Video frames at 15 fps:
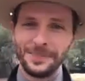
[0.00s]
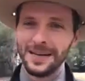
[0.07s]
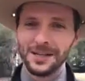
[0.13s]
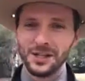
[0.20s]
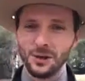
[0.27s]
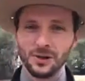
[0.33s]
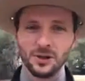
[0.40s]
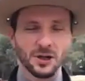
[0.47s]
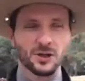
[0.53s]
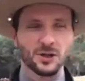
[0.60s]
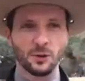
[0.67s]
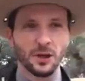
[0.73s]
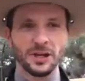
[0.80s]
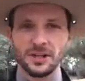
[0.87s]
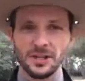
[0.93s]
So it's
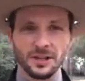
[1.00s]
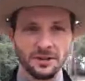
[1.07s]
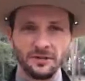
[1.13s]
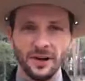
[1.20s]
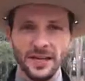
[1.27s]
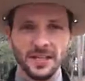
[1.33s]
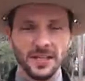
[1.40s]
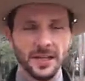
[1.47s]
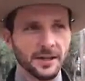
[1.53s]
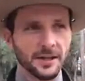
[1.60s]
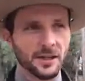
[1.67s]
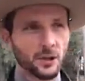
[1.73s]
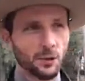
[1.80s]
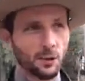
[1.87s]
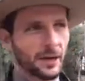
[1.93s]
really just a fascinating
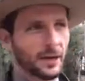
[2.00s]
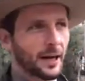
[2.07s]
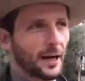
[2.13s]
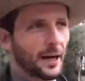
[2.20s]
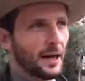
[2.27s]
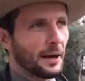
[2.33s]
story.